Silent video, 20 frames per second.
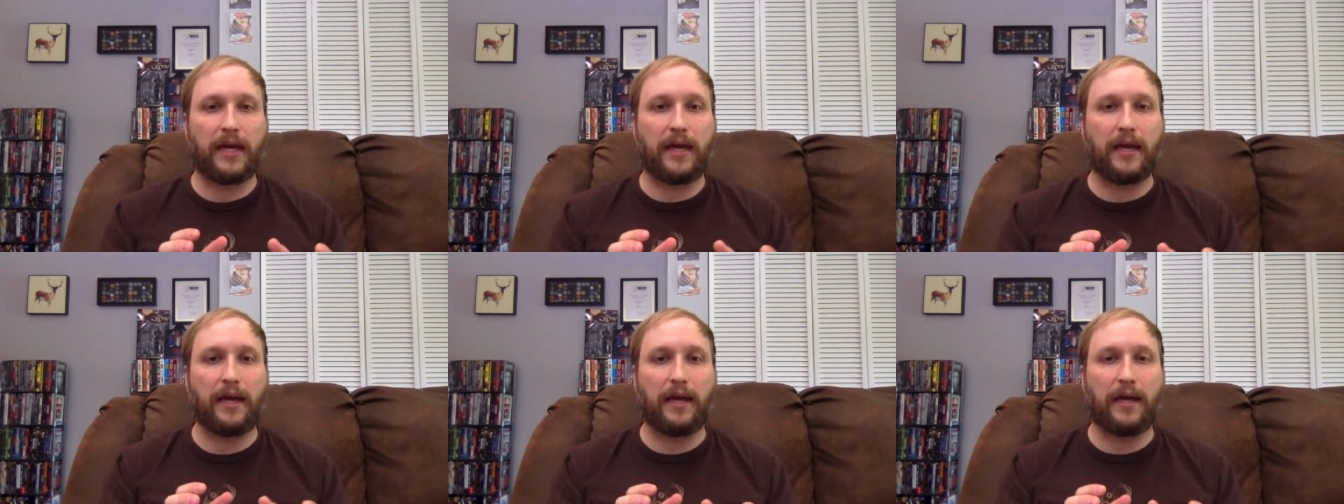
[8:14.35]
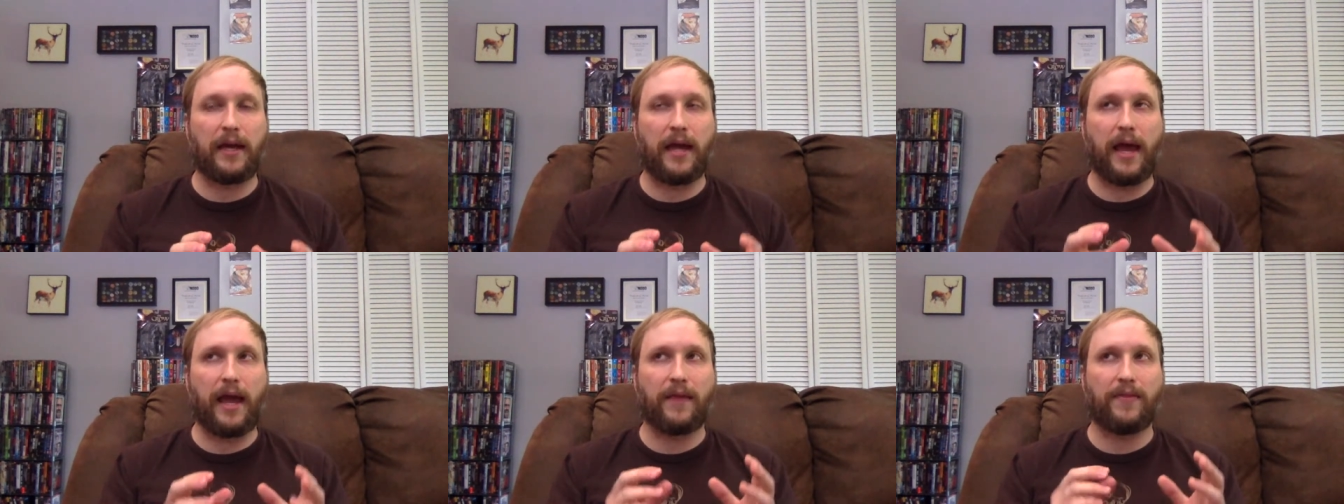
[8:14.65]

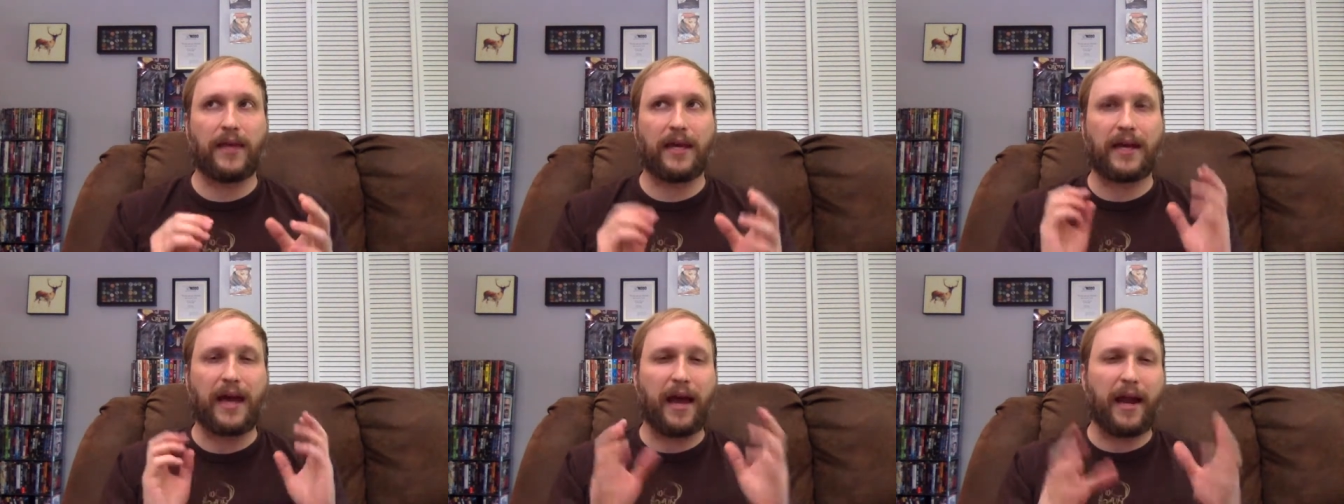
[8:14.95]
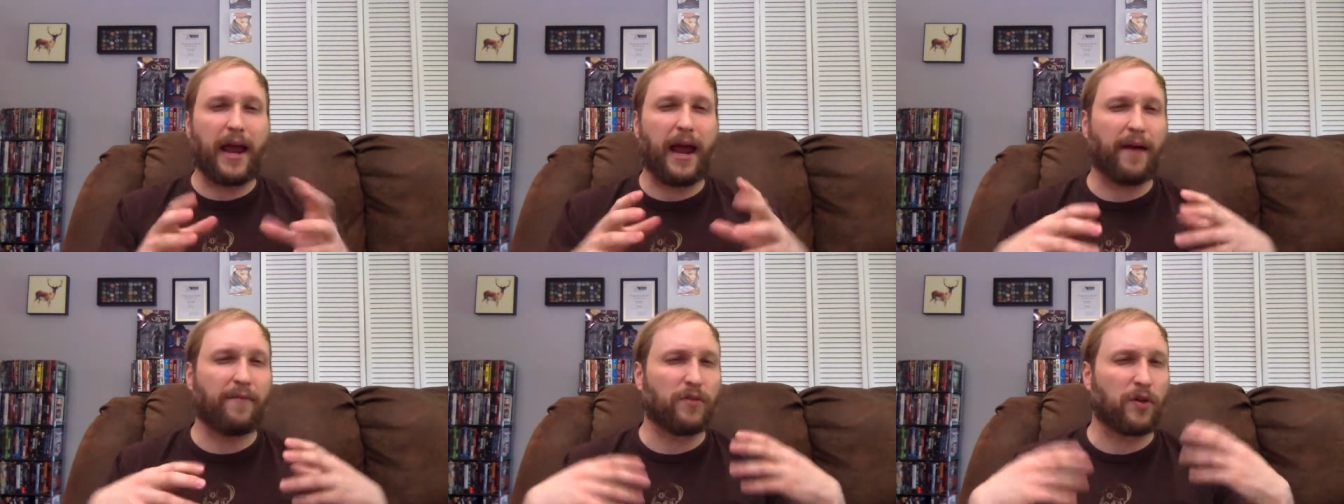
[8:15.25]
in and they
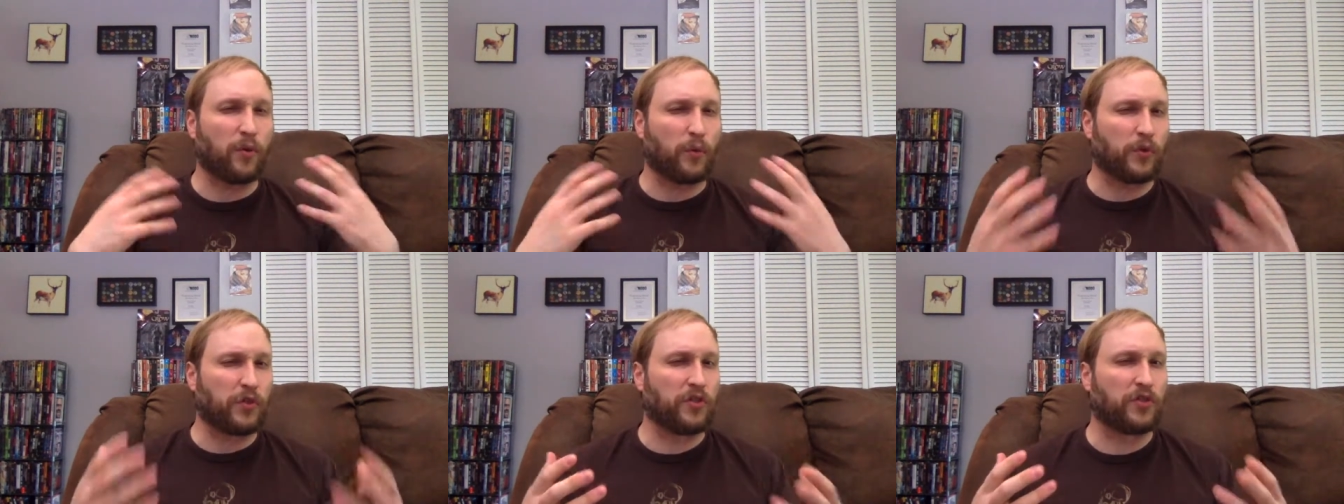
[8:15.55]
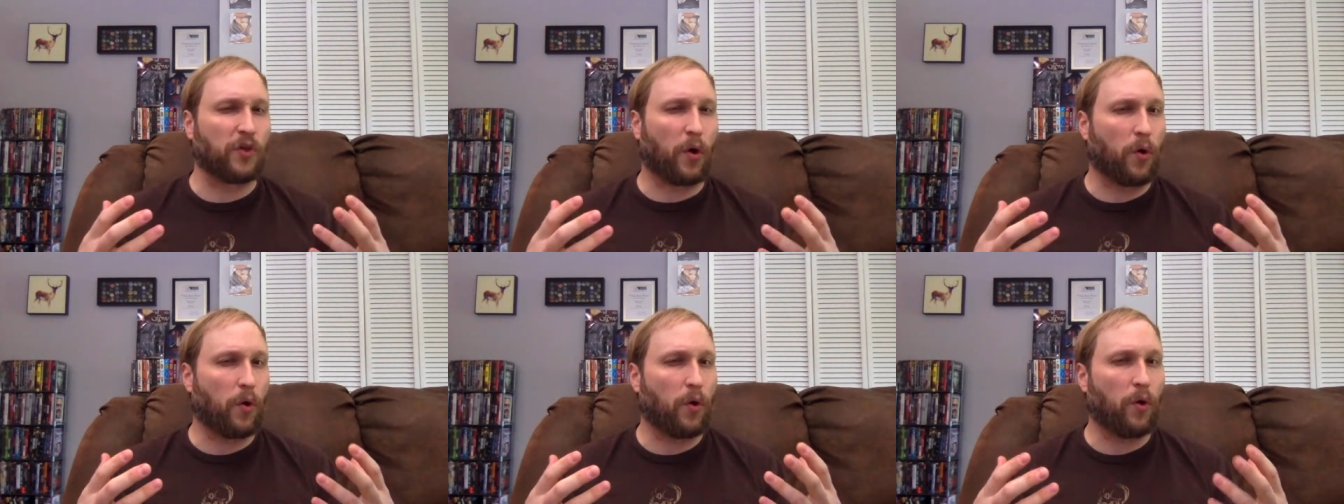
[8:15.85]
kind of have no
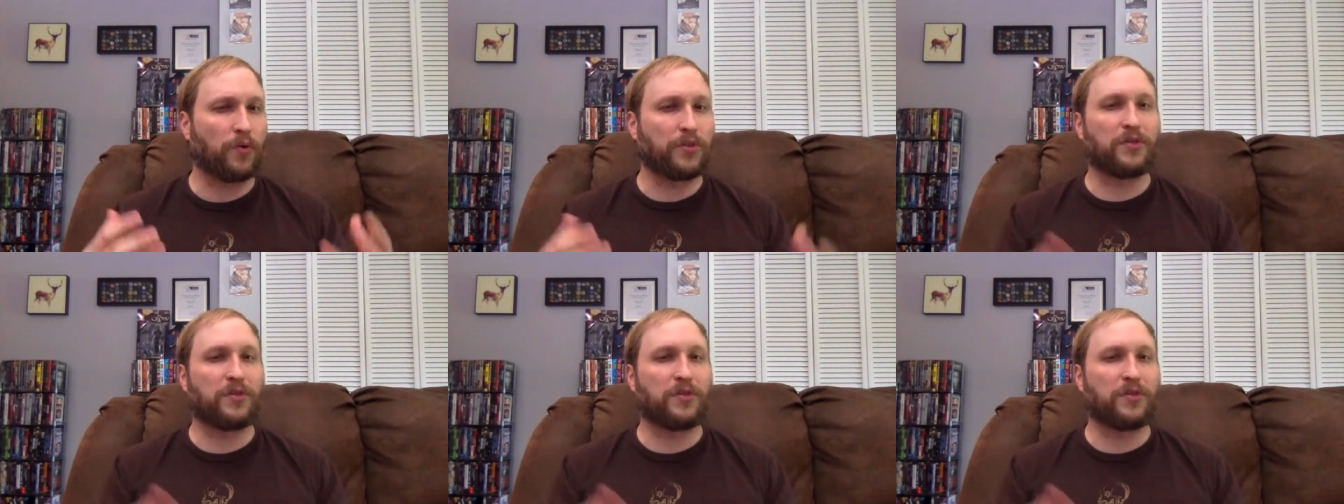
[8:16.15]
soul.